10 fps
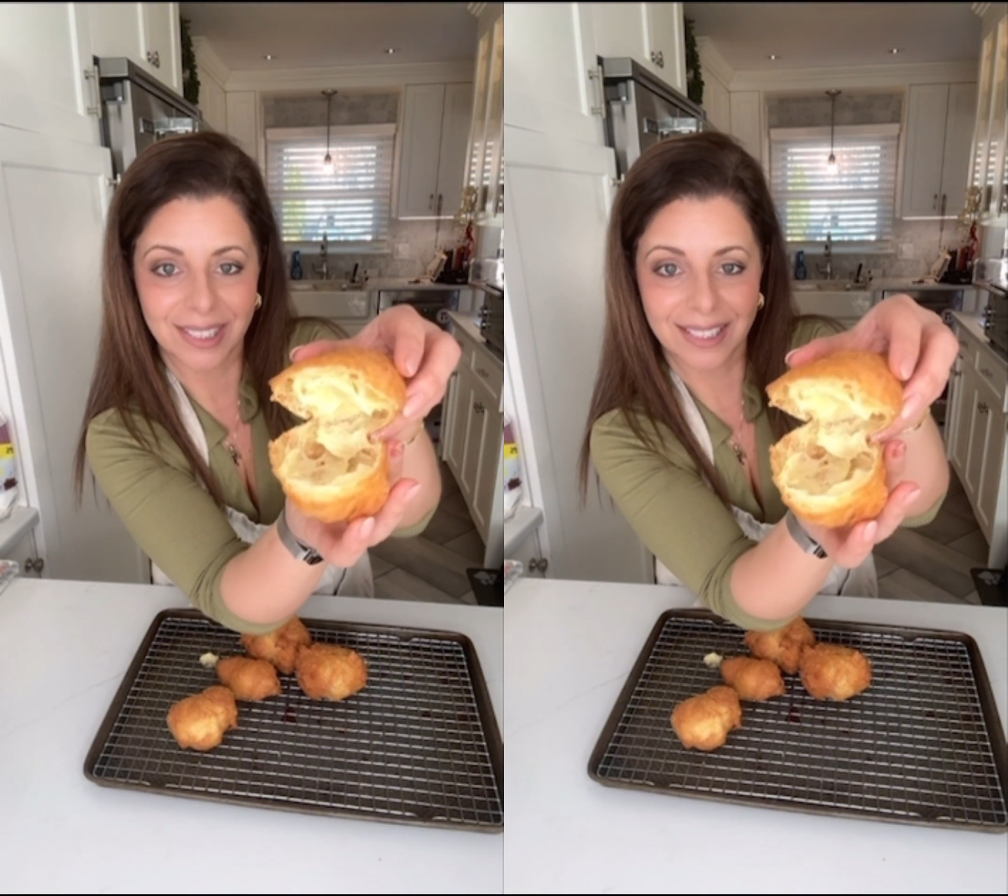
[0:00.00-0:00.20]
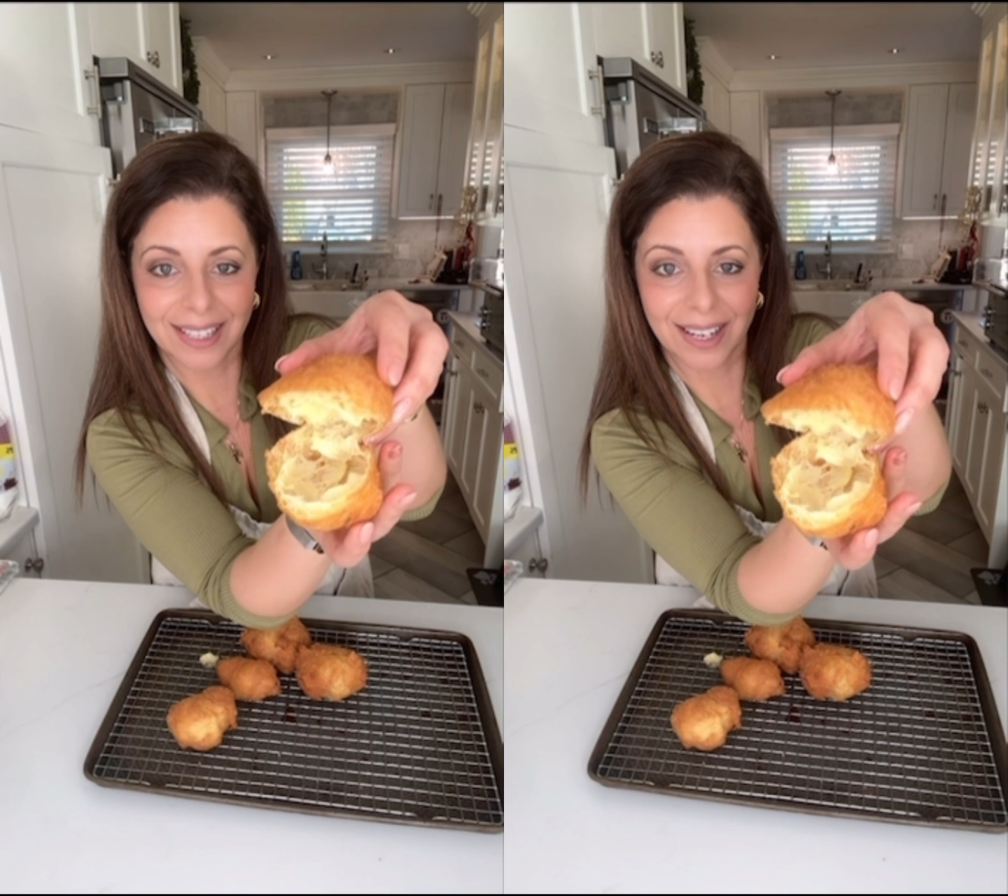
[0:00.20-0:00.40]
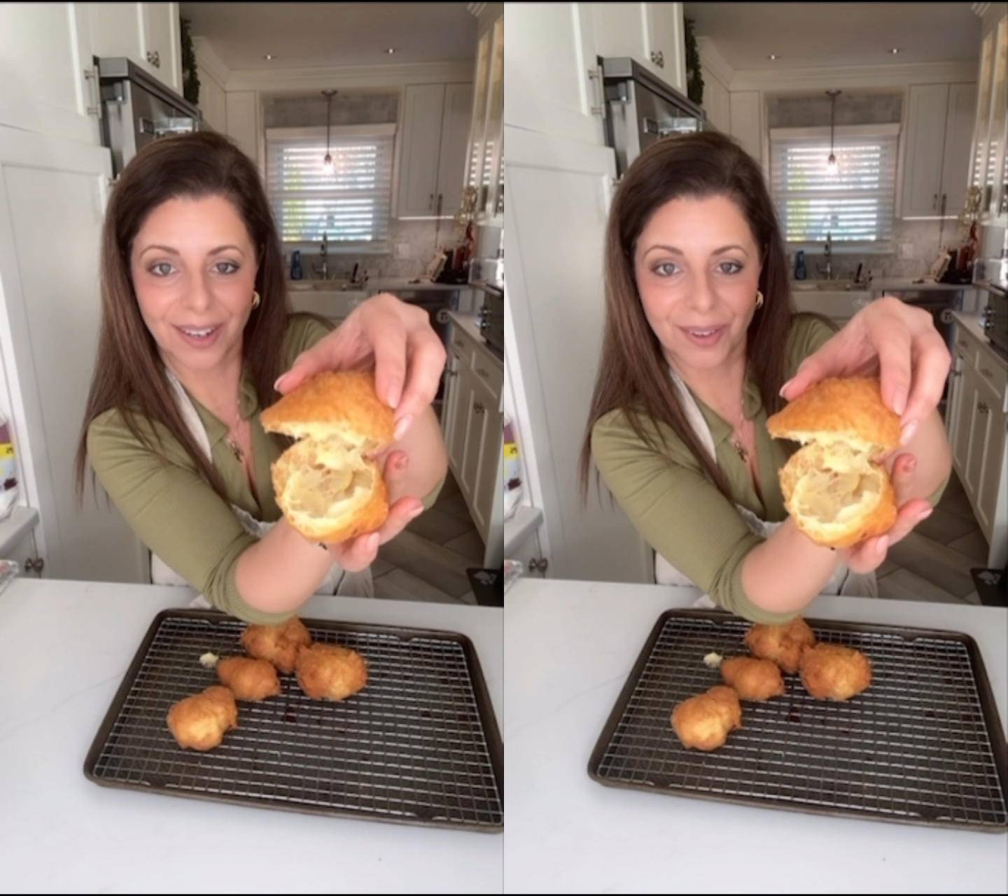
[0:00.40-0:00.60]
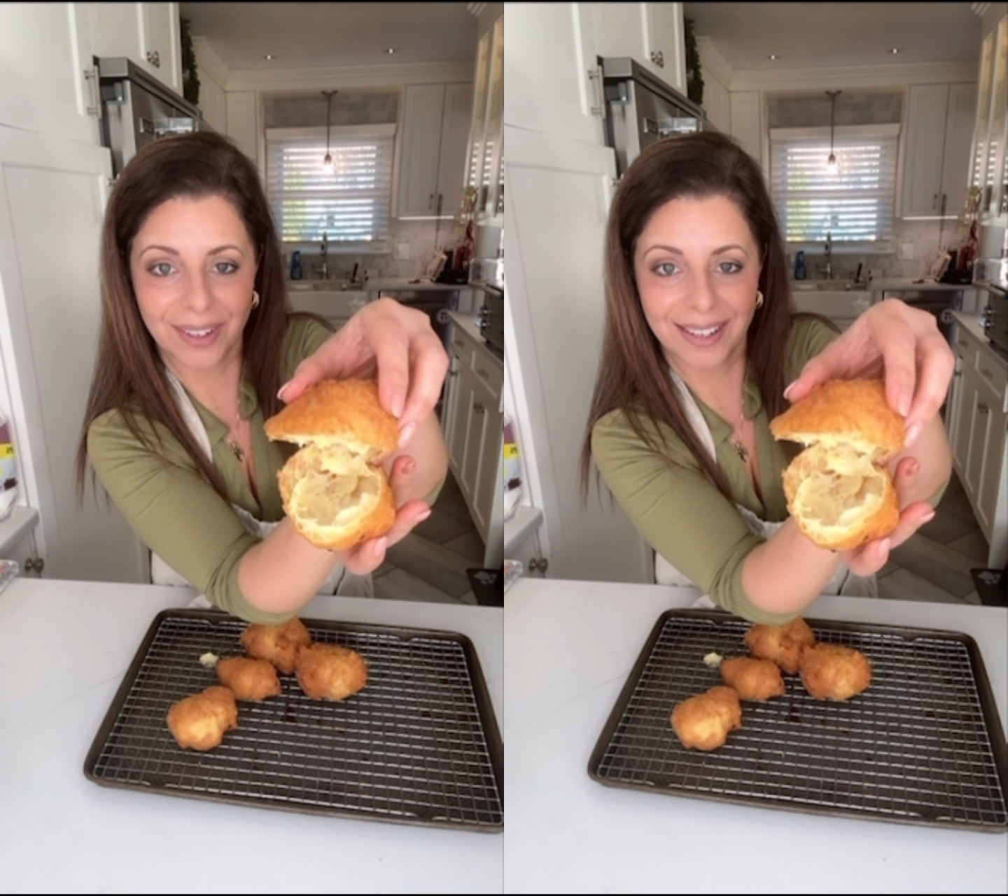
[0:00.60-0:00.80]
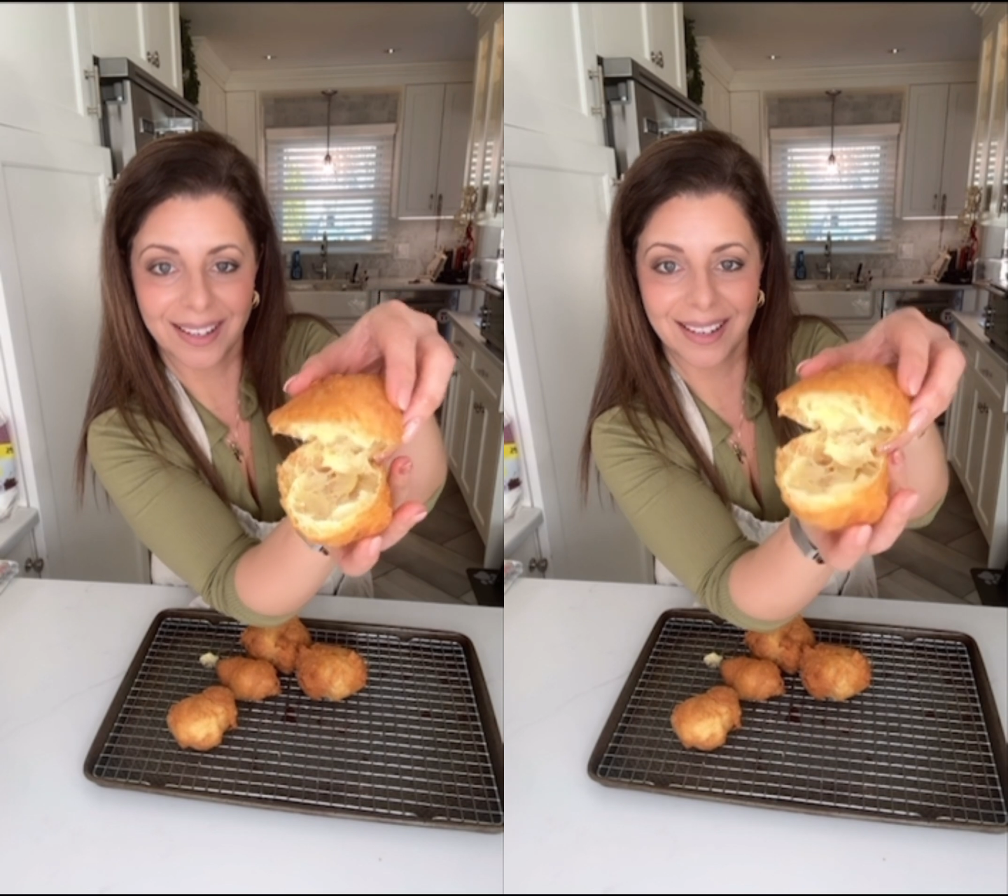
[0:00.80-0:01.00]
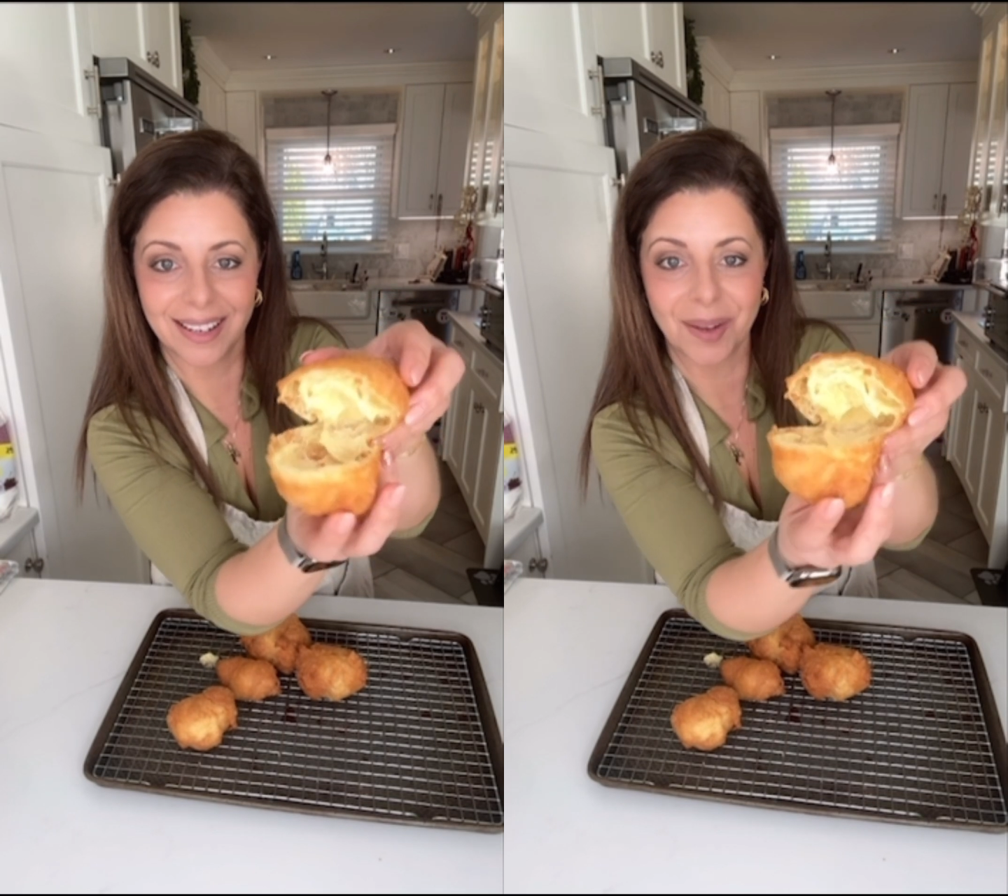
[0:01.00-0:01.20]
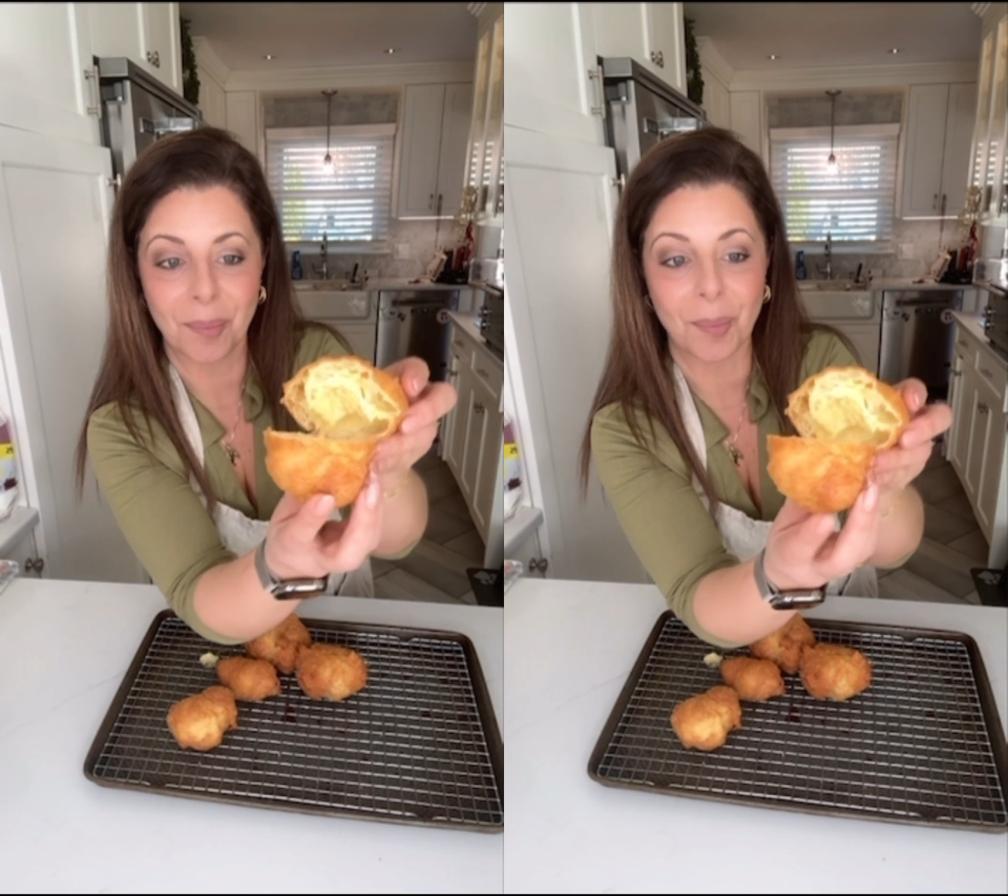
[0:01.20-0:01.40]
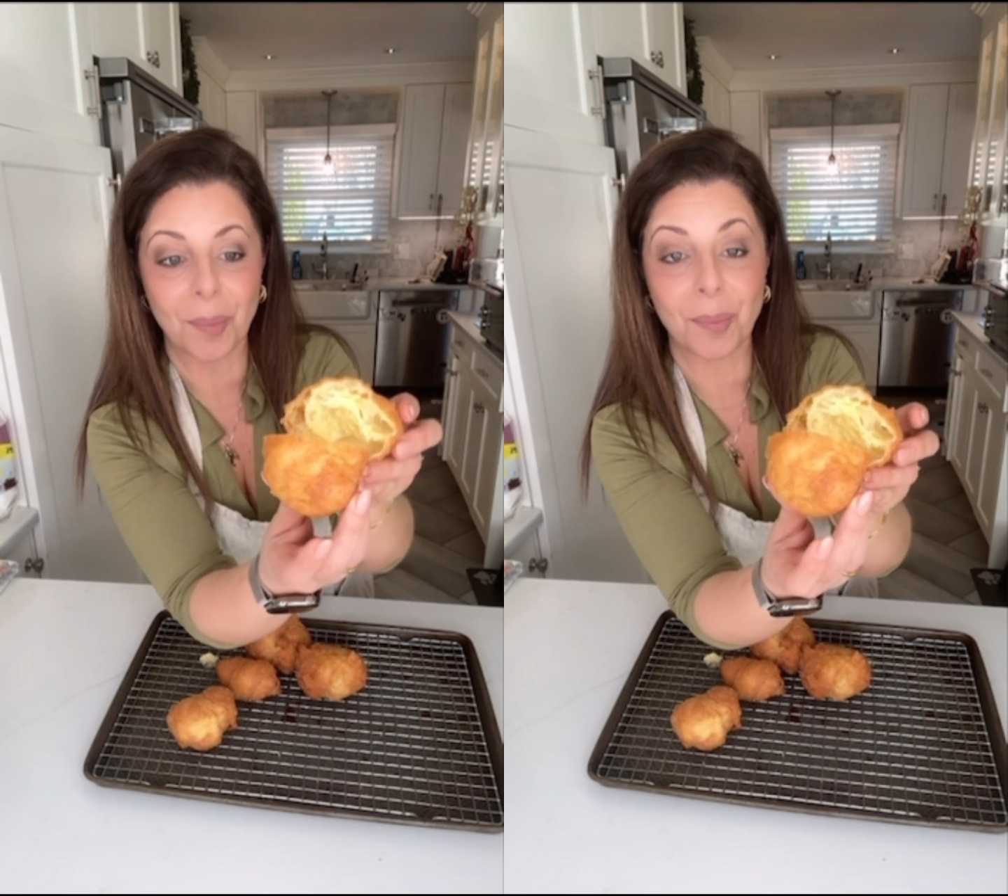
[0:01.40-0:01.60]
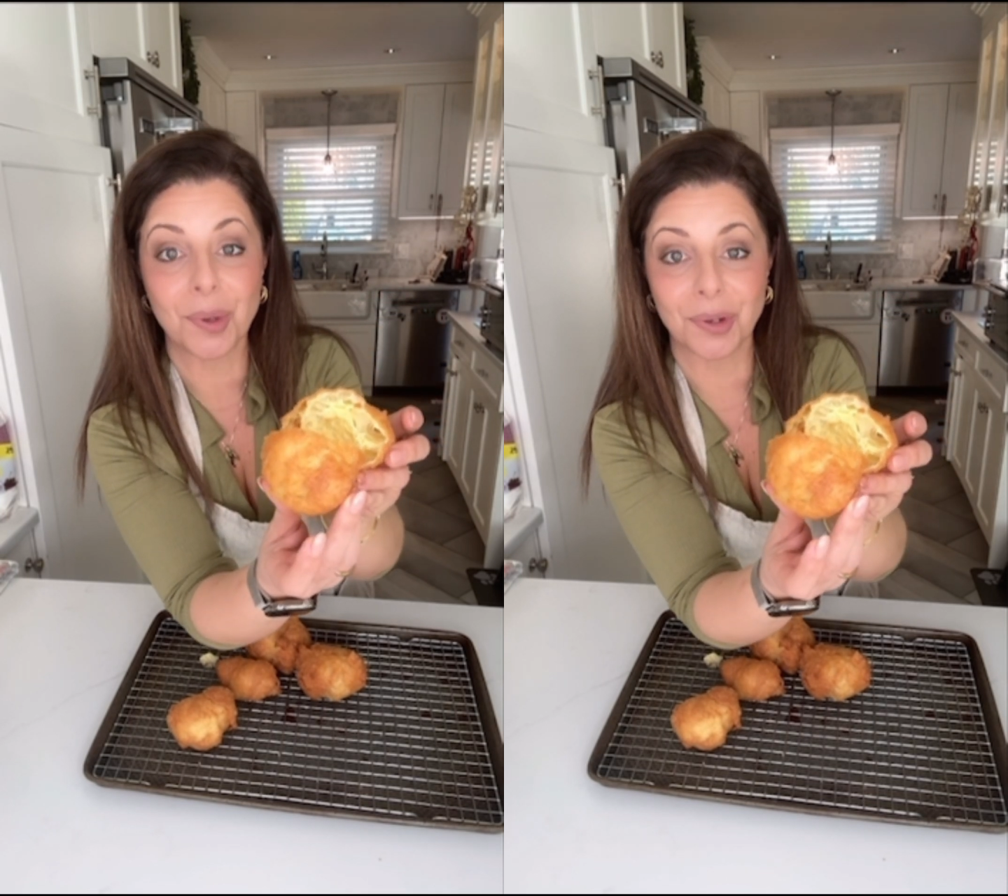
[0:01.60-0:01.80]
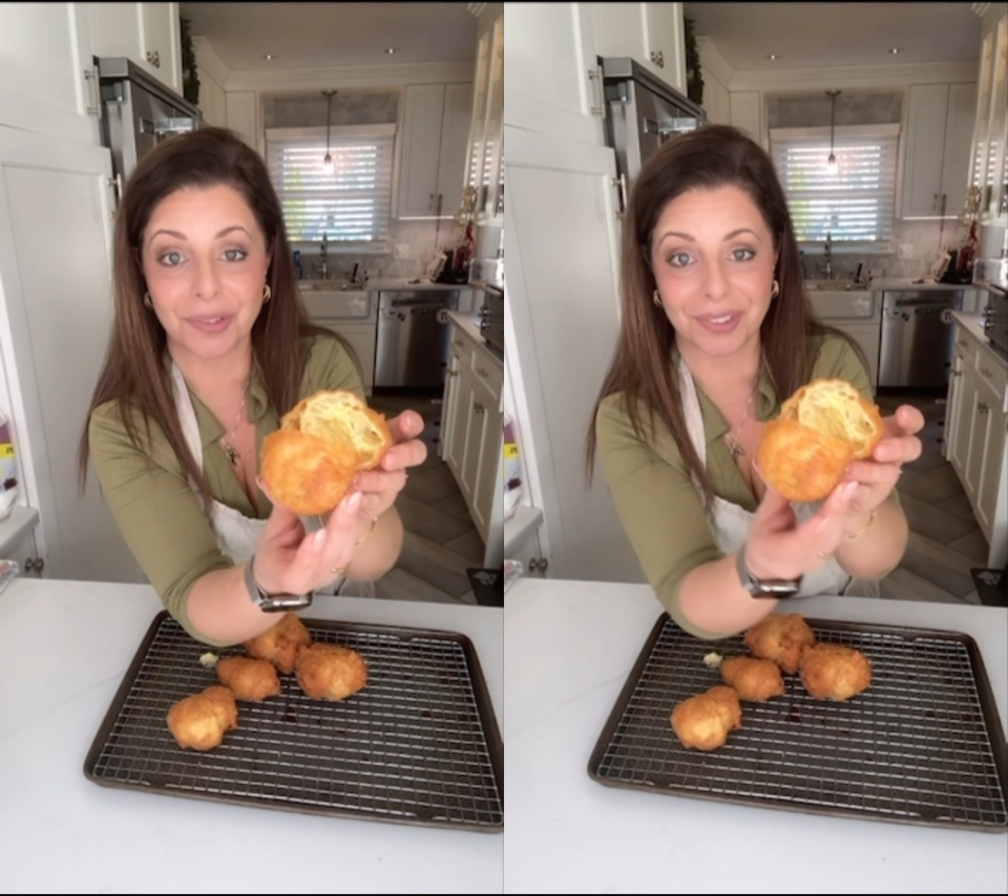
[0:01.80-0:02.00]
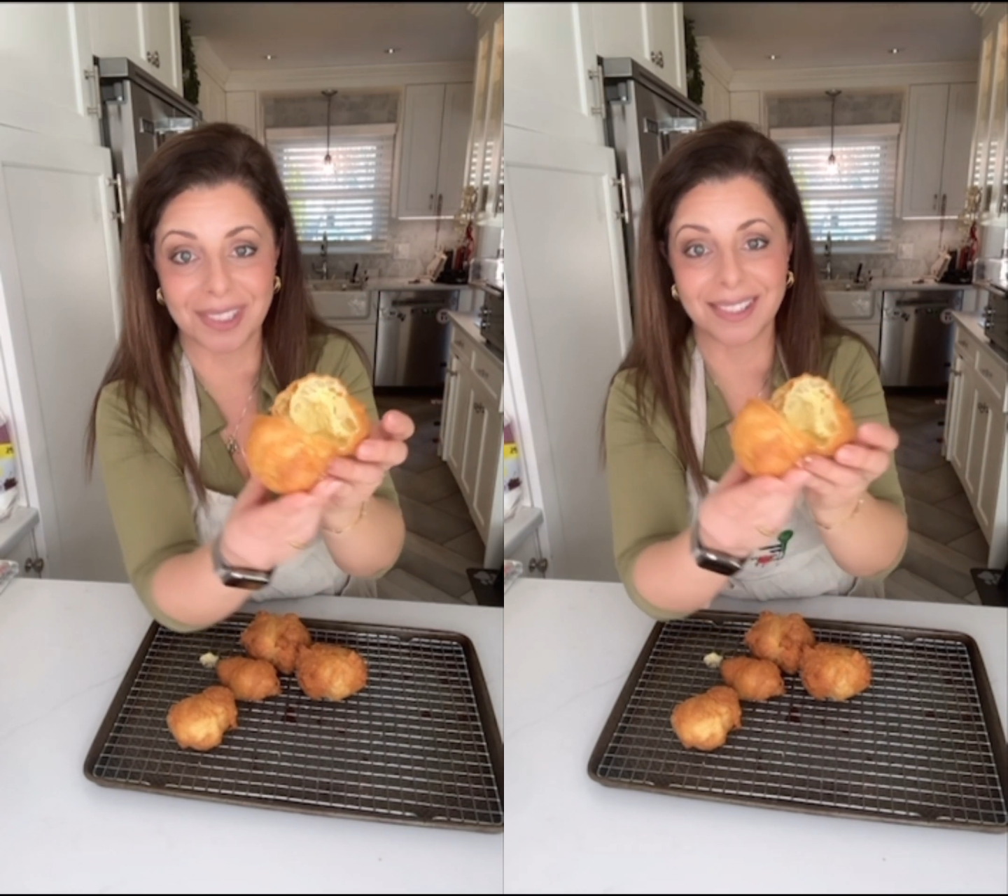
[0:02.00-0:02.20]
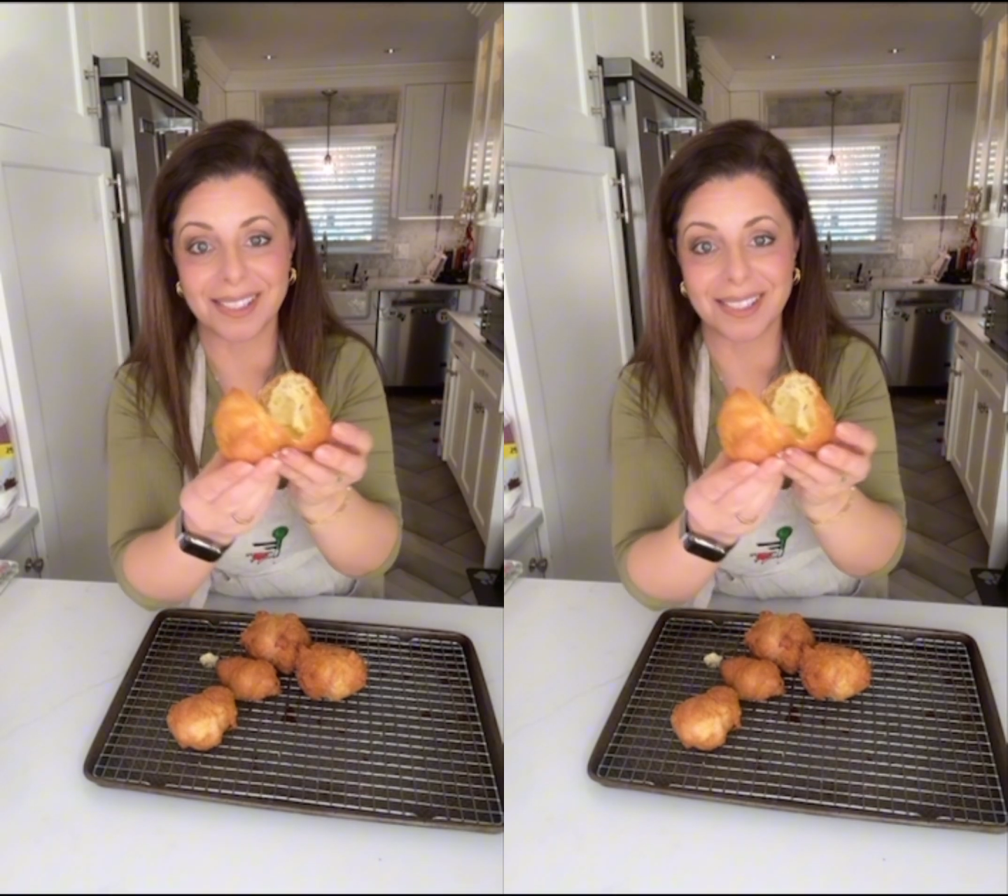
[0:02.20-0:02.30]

at how beautifully